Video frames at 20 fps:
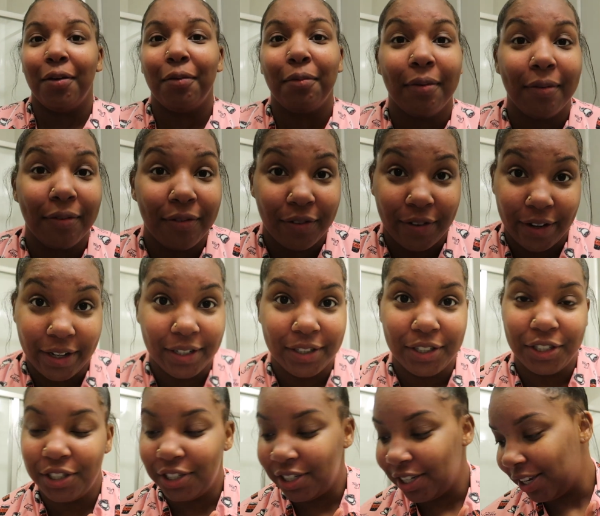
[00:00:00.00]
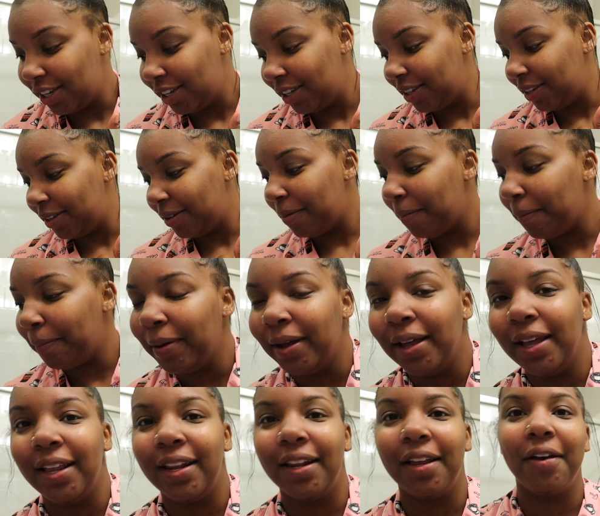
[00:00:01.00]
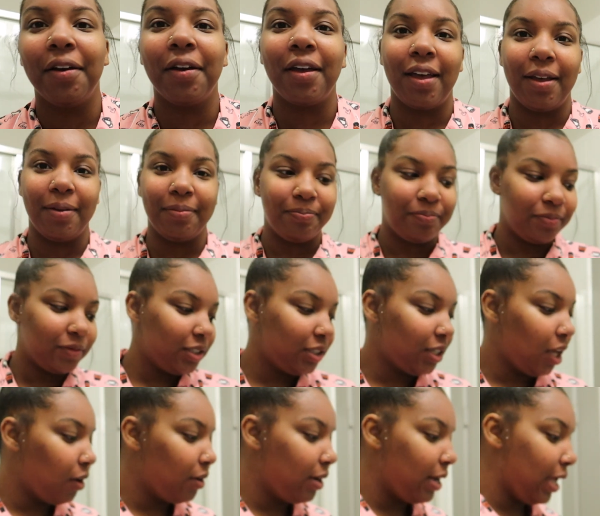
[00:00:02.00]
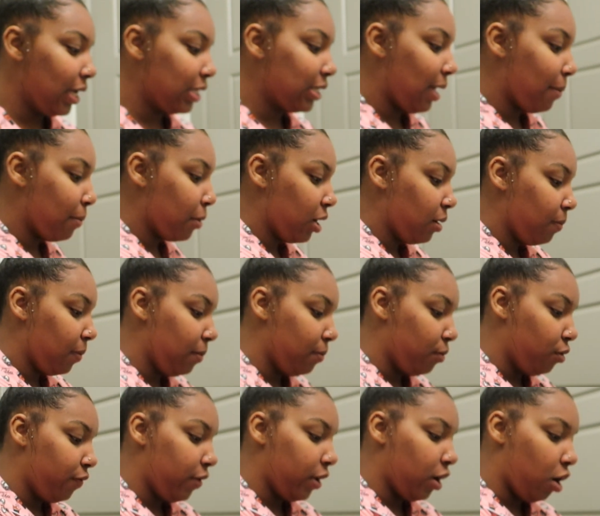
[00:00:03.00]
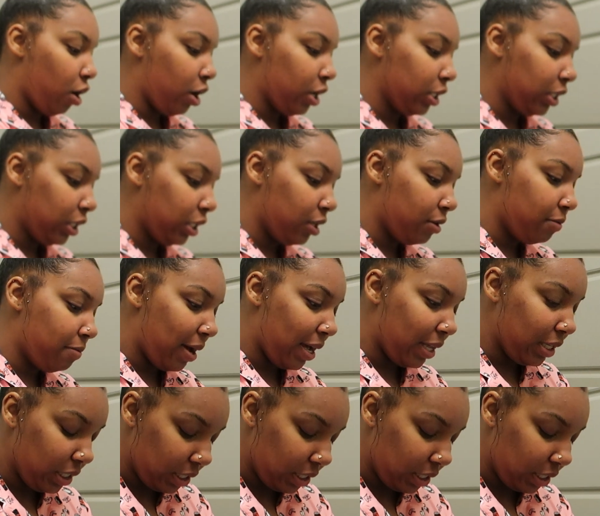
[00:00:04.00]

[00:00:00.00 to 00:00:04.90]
refreshed. But okay, so next I'm going to be moving on to my